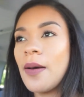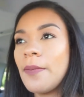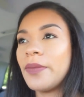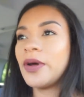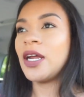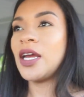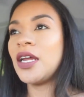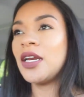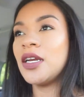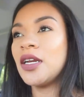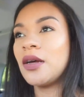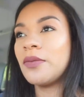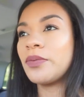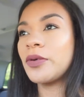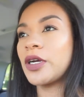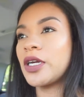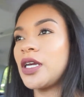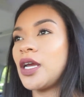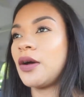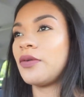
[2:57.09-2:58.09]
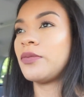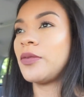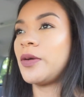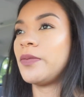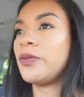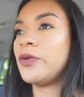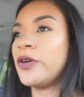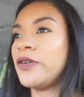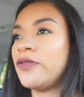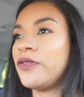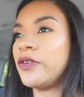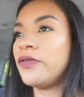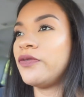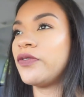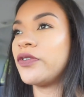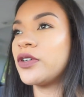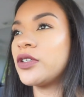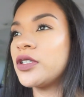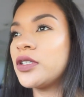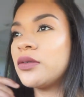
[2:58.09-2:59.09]
but I ended up working out with my boyfriend
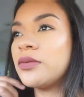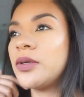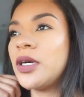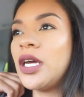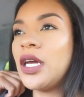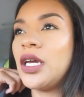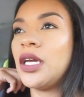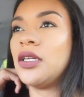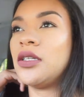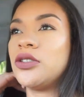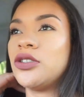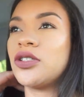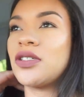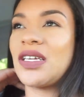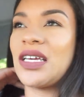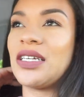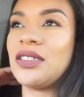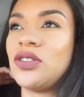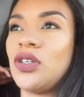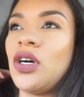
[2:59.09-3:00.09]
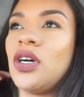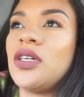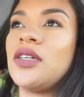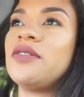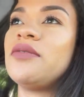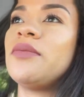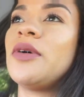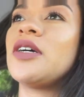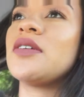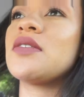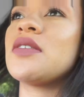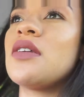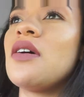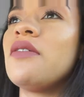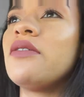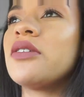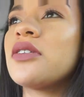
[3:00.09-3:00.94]
for a little bit and just like talking about stuff.